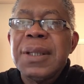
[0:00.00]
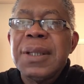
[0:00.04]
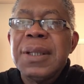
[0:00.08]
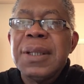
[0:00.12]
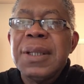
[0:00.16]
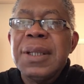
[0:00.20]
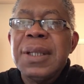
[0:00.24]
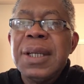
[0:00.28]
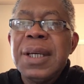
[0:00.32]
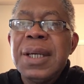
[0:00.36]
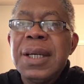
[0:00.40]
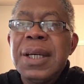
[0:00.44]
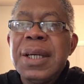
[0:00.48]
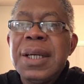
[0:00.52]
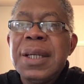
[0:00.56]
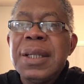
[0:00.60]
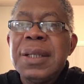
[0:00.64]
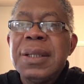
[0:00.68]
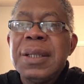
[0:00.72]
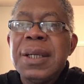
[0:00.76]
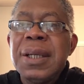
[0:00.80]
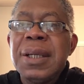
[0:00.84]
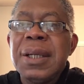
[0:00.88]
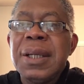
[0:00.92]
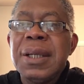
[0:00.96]

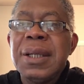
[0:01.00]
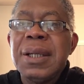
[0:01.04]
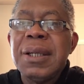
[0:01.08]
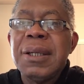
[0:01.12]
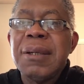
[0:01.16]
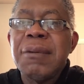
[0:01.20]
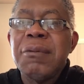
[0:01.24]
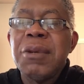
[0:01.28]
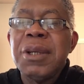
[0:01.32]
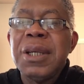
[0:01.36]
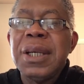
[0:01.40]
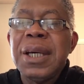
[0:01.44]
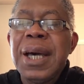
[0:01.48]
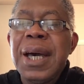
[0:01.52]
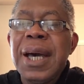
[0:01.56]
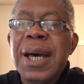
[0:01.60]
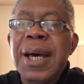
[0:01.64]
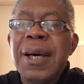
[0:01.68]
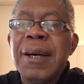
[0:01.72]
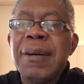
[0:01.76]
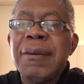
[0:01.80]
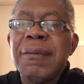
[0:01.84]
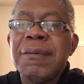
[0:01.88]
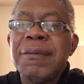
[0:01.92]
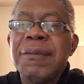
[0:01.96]
Then we
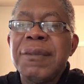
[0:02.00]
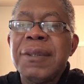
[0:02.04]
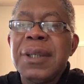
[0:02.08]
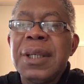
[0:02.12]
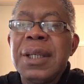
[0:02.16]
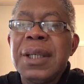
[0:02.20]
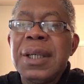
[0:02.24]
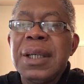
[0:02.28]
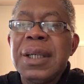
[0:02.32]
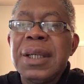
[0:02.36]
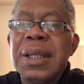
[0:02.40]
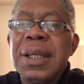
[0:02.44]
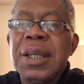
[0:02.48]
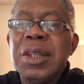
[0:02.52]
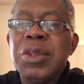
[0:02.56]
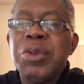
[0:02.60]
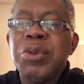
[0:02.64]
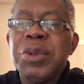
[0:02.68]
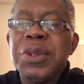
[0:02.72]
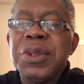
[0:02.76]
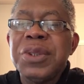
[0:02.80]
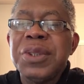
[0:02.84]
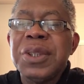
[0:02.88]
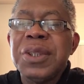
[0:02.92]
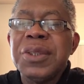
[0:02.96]
have
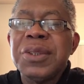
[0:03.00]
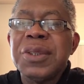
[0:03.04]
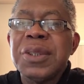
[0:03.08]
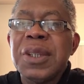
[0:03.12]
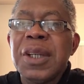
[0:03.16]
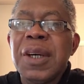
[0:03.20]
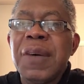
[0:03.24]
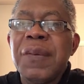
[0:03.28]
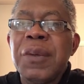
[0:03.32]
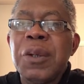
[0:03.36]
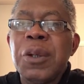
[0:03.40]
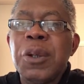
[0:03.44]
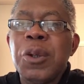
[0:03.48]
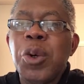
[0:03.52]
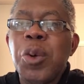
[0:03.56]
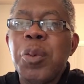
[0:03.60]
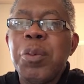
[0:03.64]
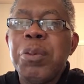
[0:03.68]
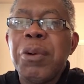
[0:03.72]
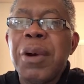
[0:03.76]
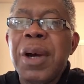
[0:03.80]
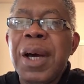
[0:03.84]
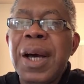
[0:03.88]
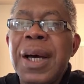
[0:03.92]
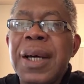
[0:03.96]
entrances of the low
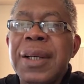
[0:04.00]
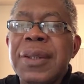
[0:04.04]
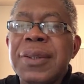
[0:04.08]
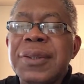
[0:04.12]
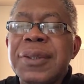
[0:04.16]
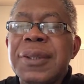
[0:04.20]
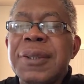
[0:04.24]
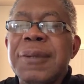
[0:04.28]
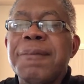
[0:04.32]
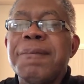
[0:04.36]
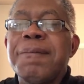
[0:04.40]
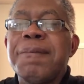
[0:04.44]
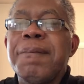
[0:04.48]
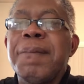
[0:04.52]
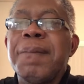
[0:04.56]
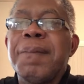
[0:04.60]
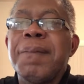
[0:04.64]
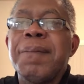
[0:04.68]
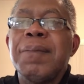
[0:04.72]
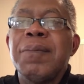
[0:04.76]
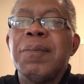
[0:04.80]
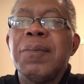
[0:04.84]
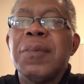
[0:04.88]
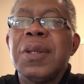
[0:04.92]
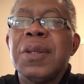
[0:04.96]
brass,
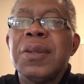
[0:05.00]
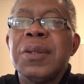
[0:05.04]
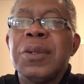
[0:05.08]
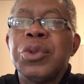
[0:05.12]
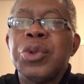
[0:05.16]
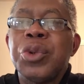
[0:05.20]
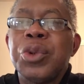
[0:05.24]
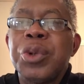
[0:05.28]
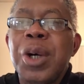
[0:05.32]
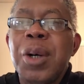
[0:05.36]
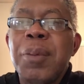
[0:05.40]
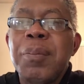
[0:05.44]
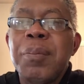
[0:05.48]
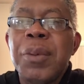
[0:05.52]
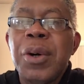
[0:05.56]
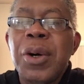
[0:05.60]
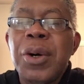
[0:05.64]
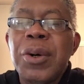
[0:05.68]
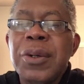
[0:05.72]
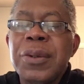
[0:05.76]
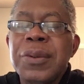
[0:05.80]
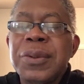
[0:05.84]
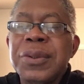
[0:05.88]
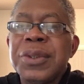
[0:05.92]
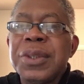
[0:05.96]

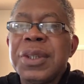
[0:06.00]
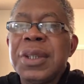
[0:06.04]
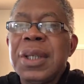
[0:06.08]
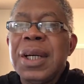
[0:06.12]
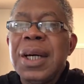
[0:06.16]
trombones.